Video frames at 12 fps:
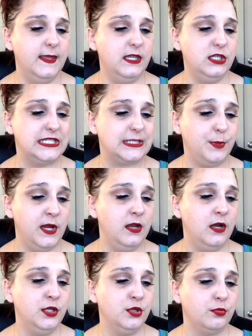then you spray
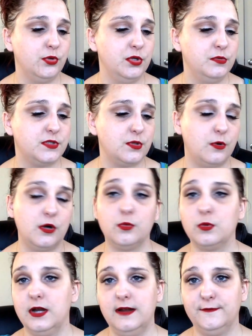it on your roots or
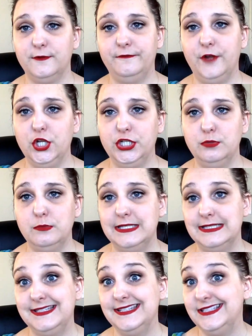wherever volume
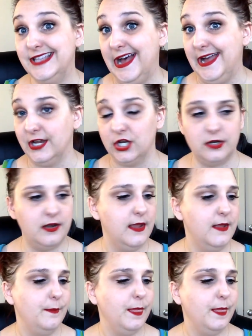is desired,